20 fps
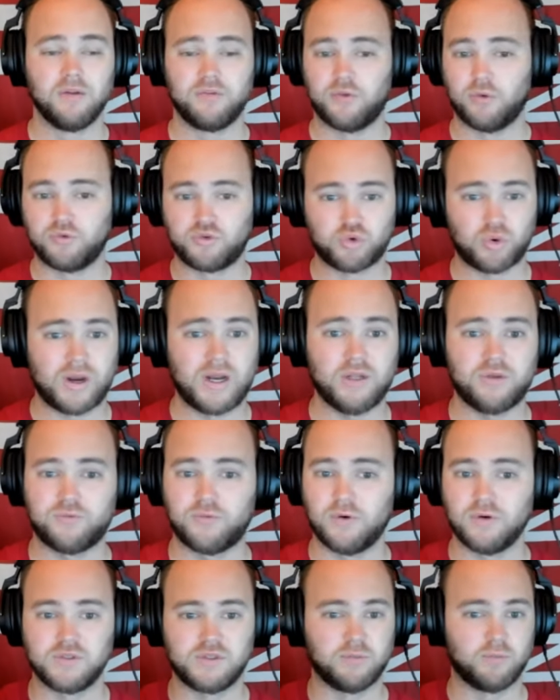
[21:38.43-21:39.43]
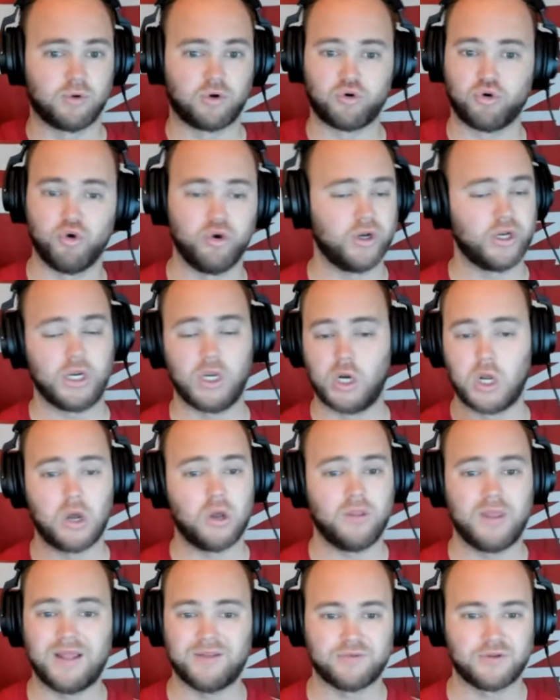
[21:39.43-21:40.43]
So transfers and recruiting and
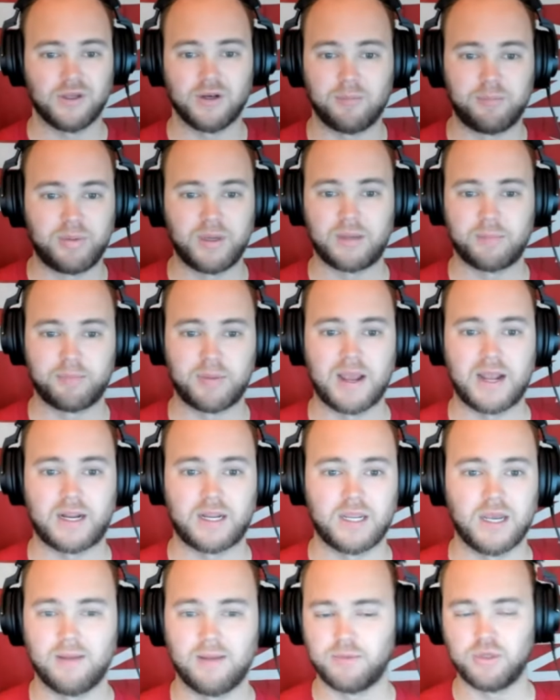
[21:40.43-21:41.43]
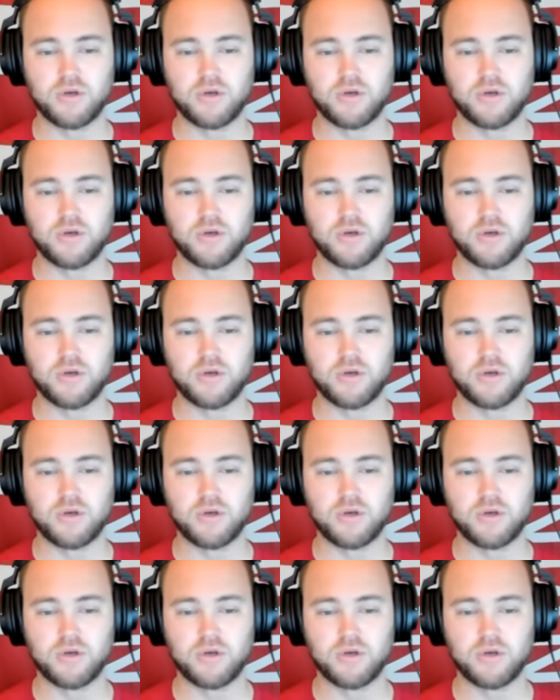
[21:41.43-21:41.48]
all that's going to pick back up.